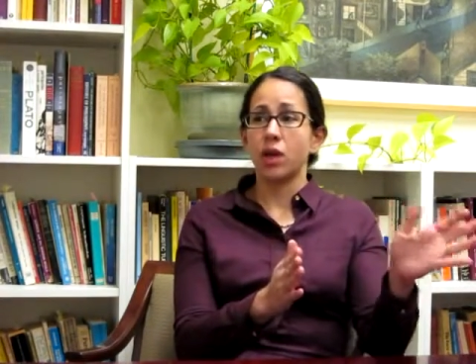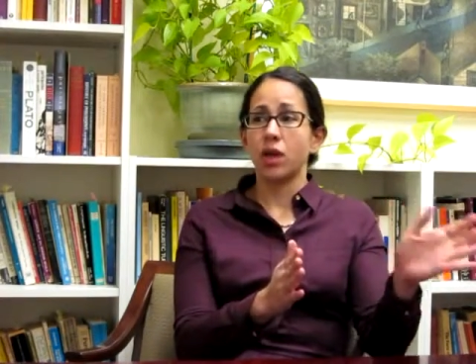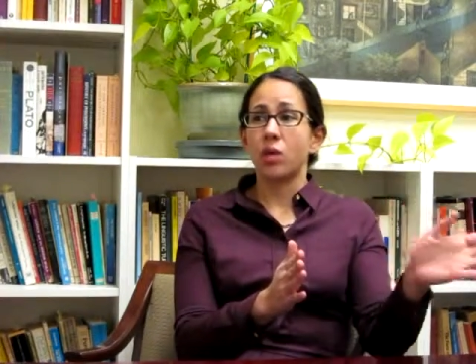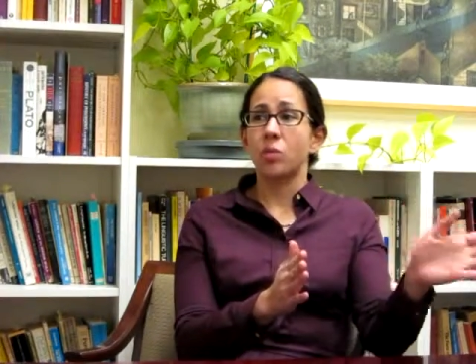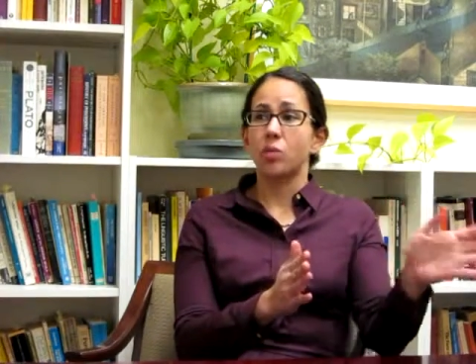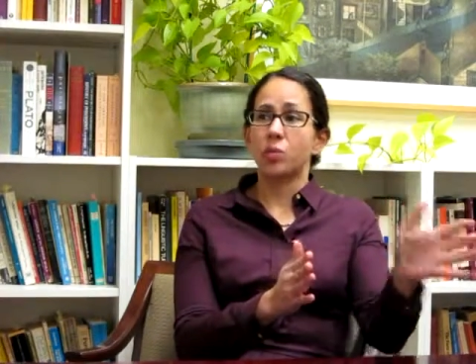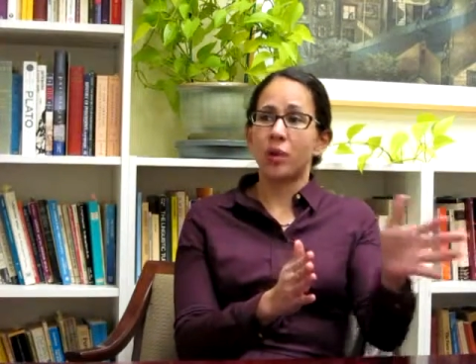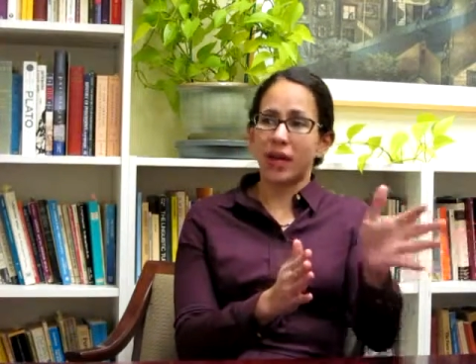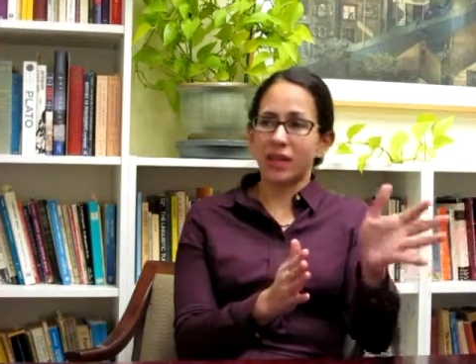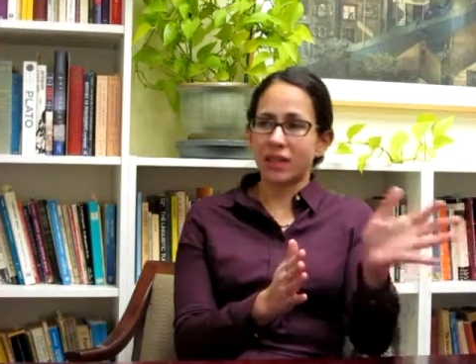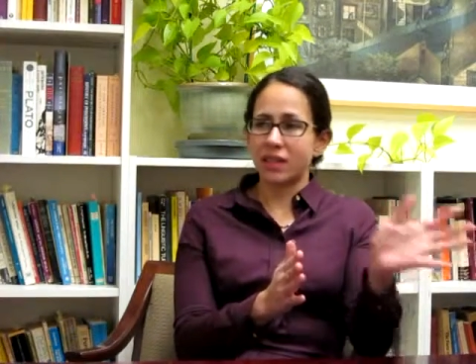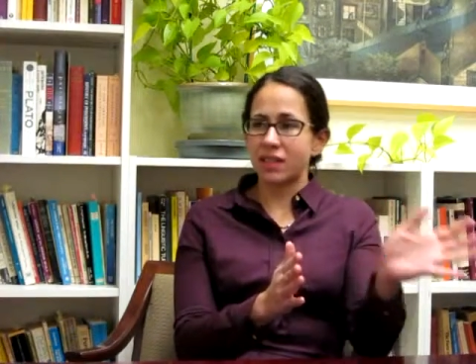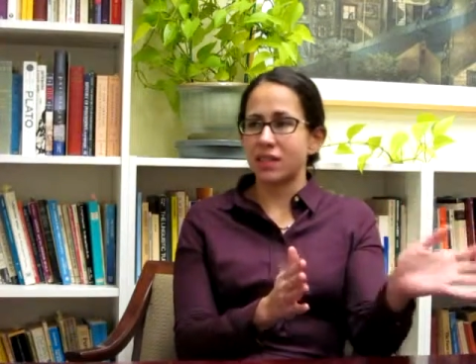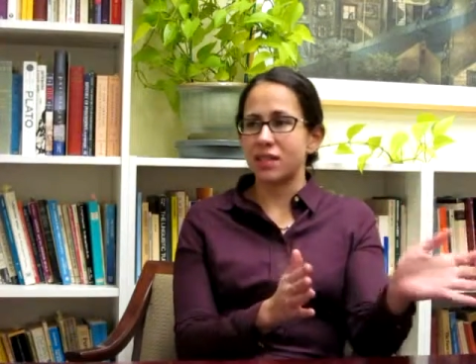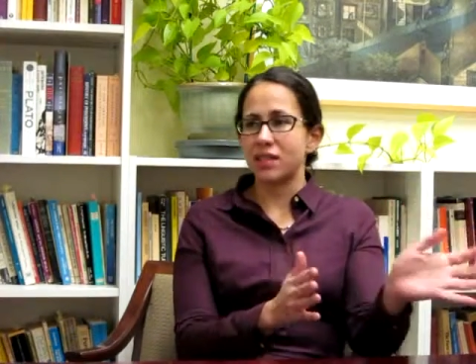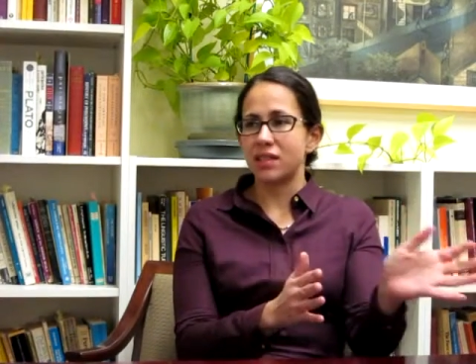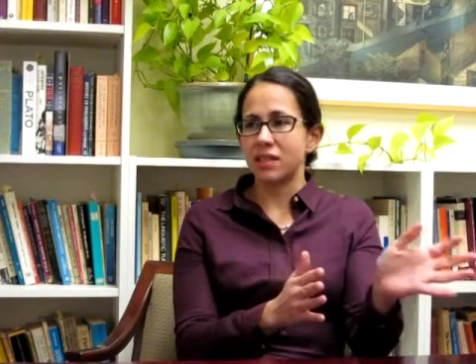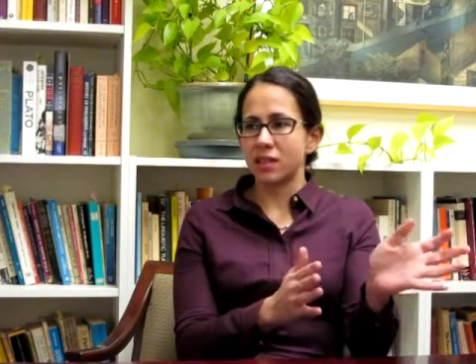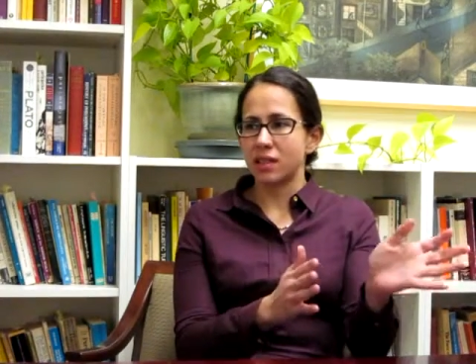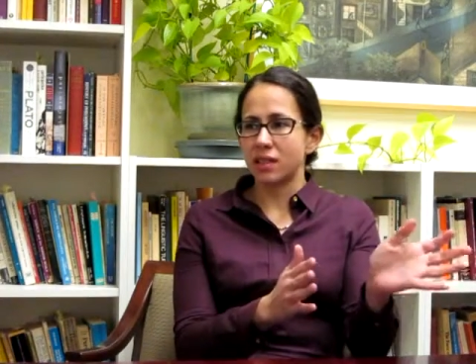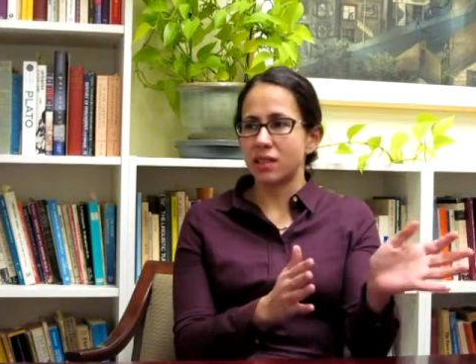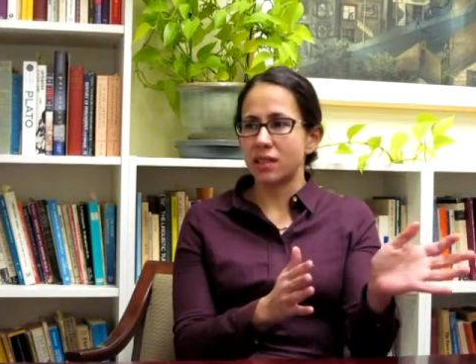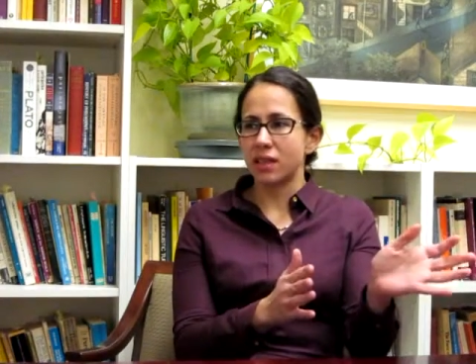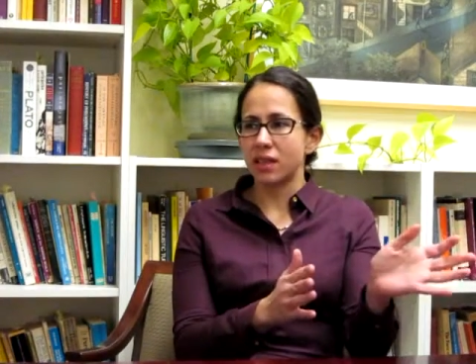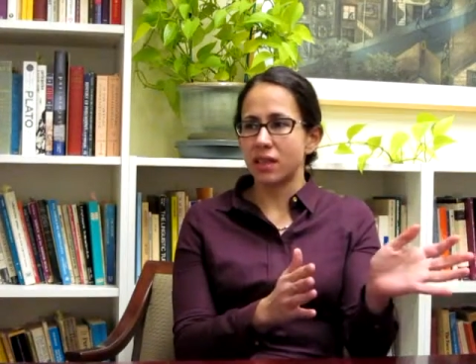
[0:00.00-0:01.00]
practice
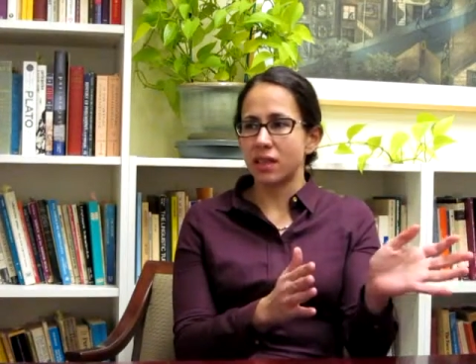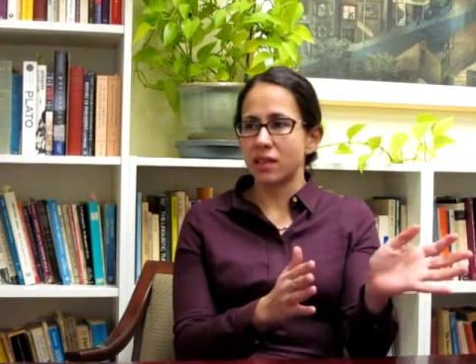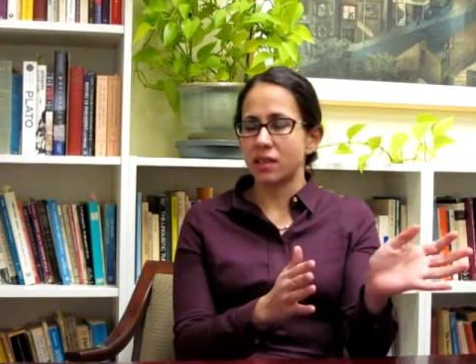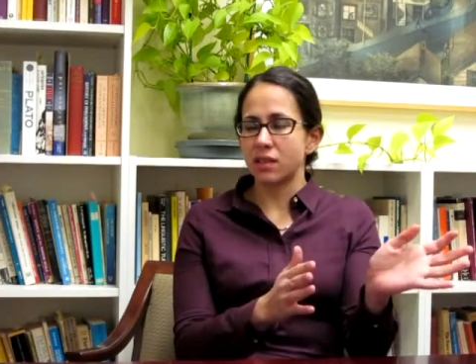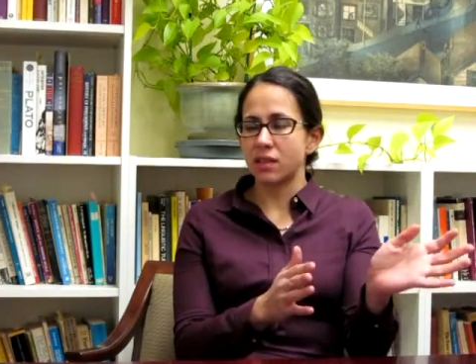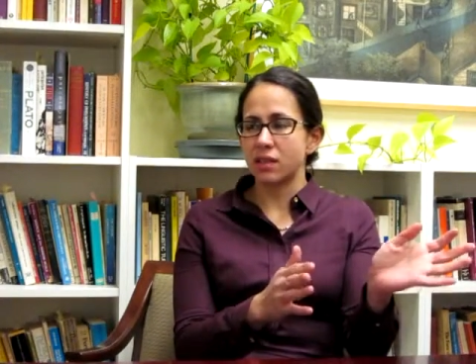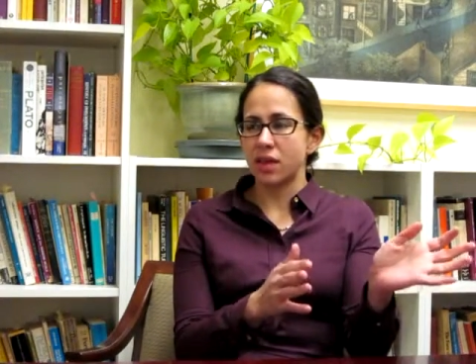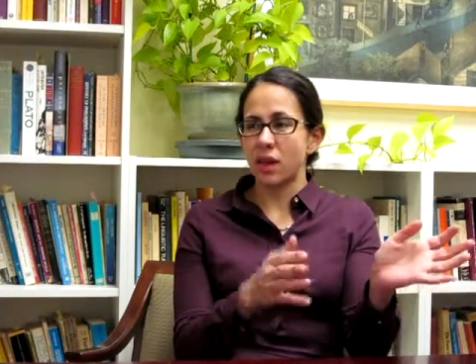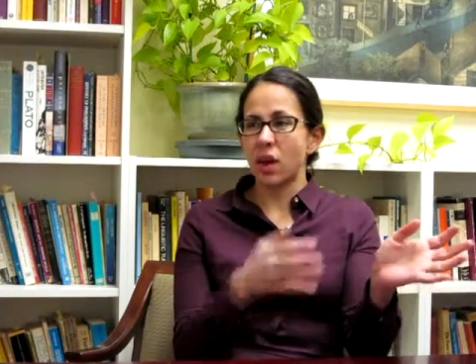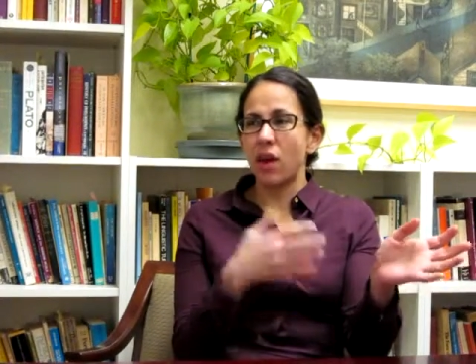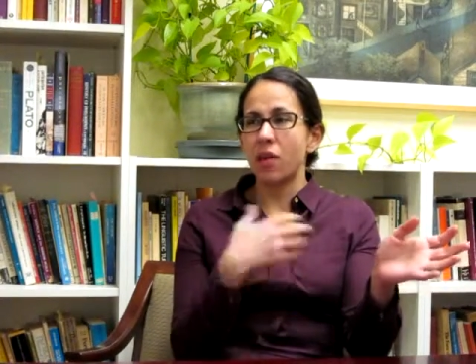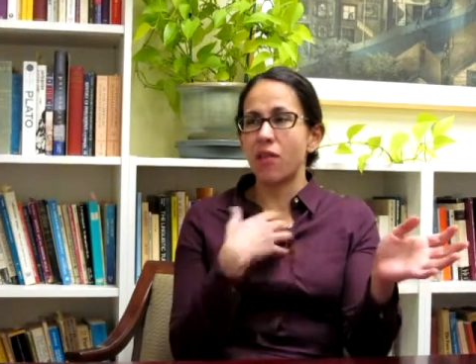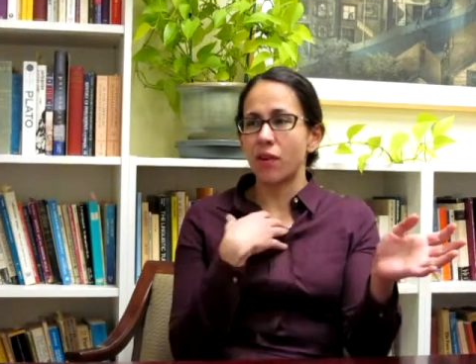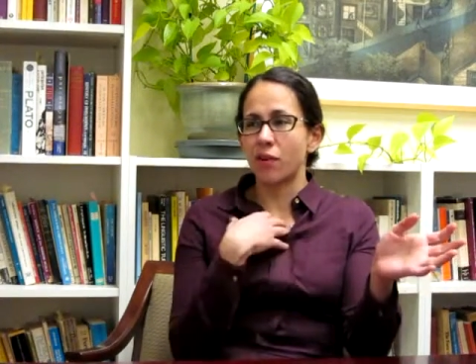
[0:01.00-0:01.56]
these skills. Now,